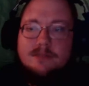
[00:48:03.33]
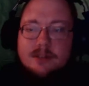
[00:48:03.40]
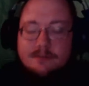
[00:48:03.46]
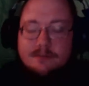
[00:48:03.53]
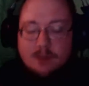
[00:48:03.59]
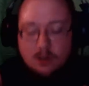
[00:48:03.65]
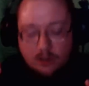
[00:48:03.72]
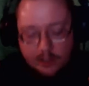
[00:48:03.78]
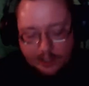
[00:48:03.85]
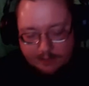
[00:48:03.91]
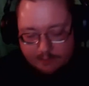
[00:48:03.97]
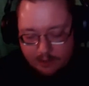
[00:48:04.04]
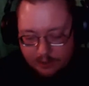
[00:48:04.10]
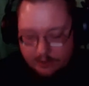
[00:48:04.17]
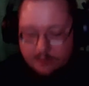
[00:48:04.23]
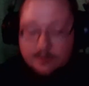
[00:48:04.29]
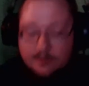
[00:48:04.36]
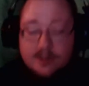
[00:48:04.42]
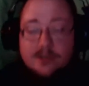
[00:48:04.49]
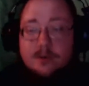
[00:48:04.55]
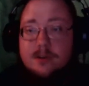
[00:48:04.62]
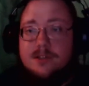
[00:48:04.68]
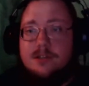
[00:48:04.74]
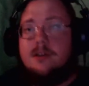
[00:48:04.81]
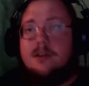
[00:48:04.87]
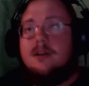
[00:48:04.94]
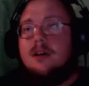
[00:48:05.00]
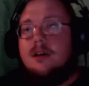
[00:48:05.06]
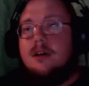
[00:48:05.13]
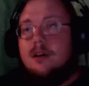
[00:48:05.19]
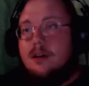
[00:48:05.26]
is if you're looking for a good resource
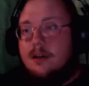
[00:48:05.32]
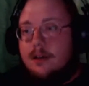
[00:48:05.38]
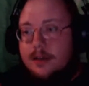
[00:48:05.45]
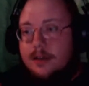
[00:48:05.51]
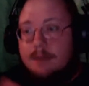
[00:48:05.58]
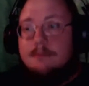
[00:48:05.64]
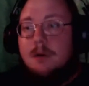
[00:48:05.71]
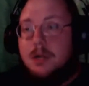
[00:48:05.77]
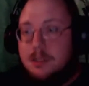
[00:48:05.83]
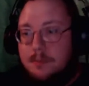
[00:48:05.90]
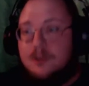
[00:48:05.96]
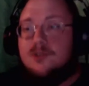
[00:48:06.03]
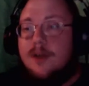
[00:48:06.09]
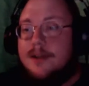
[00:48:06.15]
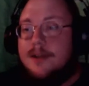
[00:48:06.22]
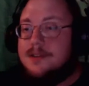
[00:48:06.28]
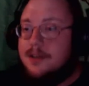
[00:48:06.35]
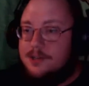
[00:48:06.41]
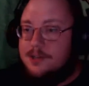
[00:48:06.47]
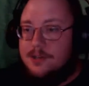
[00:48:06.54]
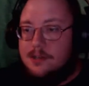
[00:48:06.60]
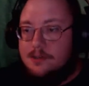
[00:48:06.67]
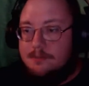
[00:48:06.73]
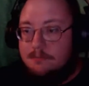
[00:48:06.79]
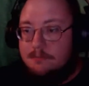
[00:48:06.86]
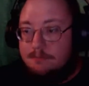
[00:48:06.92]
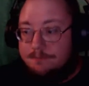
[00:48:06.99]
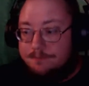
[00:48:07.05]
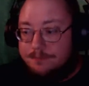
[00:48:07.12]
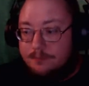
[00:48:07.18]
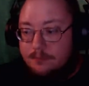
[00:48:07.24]
get multiple translations
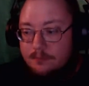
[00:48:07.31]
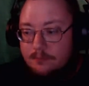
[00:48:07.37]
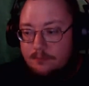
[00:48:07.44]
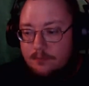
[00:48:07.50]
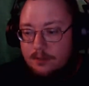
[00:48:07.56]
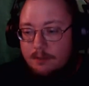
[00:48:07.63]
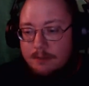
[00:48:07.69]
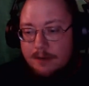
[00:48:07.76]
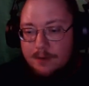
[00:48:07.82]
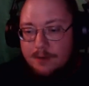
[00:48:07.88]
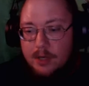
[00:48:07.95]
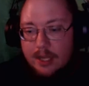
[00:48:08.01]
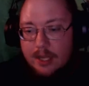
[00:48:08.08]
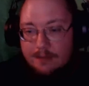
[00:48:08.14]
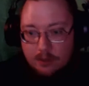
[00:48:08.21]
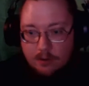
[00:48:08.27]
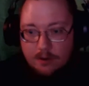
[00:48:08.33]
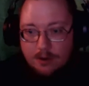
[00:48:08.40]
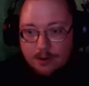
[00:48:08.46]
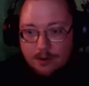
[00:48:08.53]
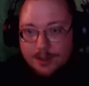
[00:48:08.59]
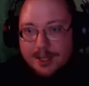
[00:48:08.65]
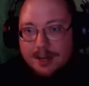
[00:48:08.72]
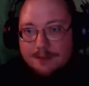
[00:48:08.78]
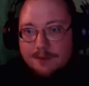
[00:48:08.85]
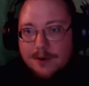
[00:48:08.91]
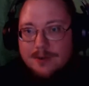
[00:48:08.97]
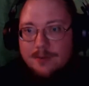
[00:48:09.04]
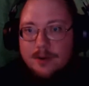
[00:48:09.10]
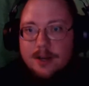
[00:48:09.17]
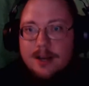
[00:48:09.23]
but if you need, if you only can
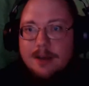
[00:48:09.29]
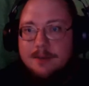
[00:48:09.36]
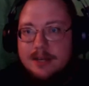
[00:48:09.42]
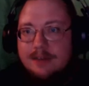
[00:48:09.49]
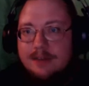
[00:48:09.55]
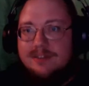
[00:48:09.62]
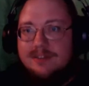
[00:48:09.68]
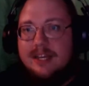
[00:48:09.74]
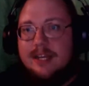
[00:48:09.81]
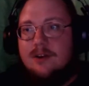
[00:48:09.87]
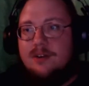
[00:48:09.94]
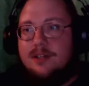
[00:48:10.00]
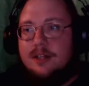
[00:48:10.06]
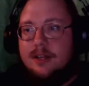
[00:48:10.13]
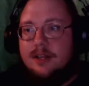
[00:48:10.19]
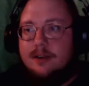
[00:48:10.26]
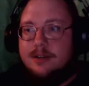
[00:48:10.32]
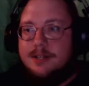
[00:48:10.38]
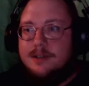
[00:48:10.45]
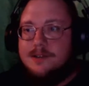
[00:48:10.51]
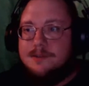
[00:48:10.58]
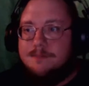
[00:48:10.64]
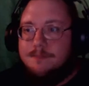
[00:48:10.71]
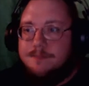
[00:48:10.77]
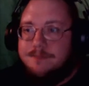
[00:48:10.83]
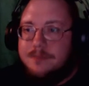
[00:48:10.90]
afford one, I would definitely get Carolyne Larrington's.